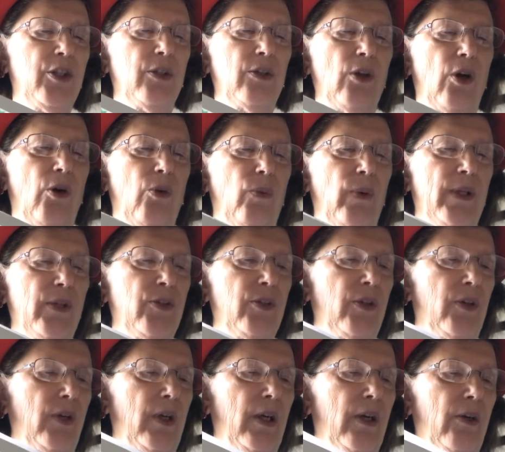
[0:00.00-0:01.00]
you know once
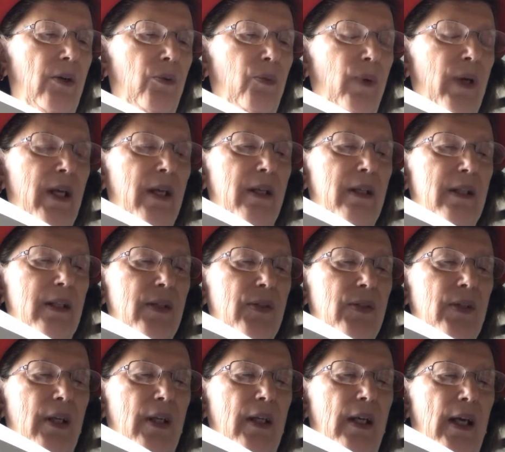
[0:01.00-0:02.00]
you're here. We
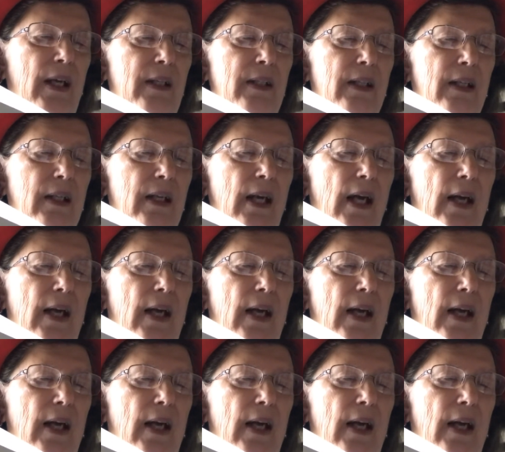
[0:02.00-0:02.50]
disconnected.